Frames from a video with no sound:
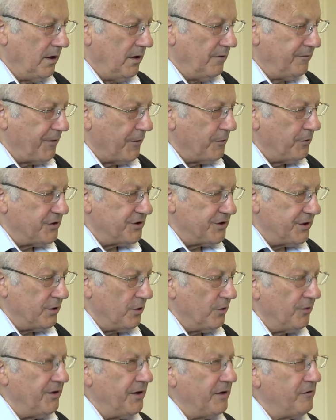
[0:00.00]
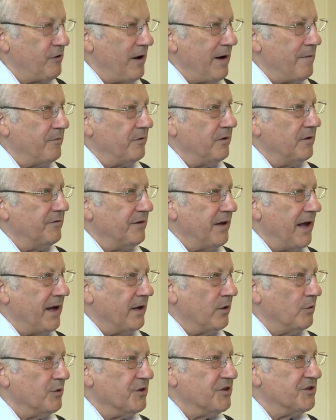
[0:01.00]
Focusing on the grammar of
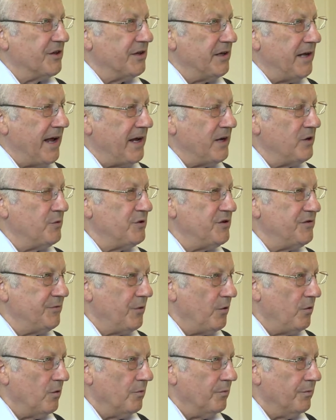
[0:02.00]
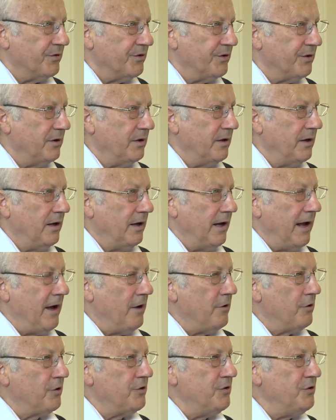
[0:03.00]
language, the language forms.
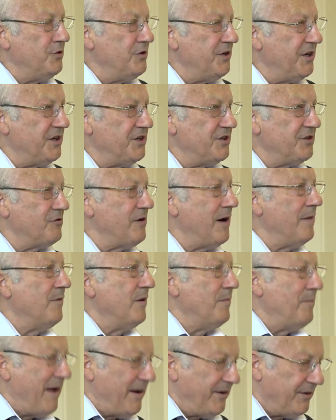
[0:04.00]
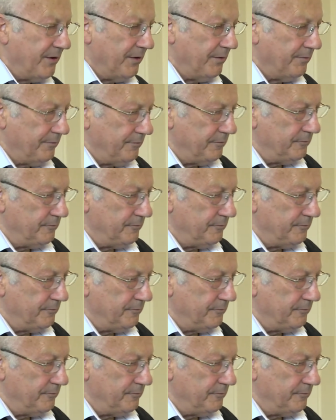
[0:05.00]
How can you teach grammar better?